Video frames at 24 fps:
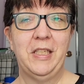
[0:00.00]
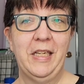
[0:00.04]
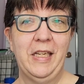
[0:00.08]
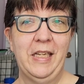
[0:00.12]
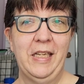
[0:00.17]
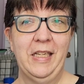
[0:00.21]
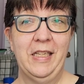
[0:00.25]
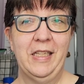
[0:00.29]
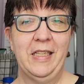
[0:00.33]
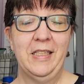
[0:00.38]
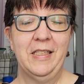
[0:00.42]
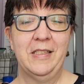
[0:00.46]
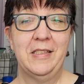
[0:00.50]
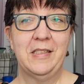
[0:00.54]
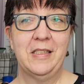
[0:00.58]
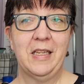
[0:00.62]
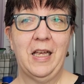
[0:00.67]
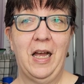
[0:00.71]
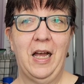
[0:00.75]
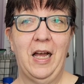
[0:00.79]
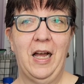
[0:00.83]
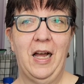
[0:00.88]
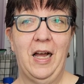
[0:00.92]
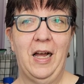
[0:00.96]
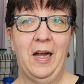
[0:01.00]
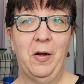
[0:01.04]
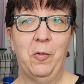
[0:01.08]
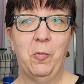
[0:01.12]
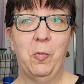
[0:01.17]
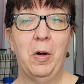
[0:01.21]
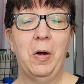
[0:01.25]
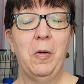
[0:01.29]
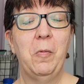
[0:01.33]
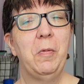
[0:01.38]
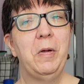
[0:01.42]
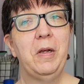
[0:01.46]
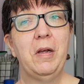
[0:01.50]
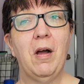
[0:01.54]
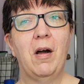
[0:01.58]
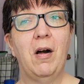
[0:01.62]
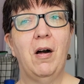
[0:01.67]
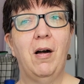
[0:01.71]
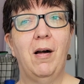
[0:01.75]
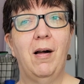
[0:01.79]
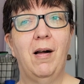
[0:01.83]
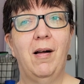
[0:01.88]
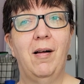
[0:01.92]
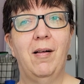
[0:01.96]
is what we
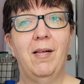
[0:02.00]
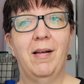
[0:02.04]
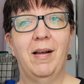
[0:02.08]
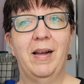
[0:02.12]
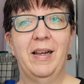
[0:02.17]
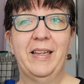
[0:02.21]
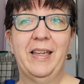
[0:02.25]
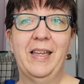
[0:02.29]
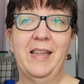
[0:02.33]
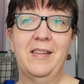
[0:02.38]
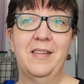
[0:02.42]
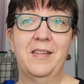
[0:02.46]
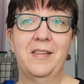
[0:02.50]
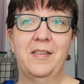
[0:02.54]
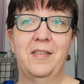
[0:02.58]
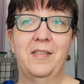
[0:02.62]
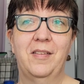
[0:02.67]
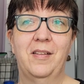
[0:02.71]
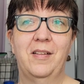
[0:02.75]
call, I guess,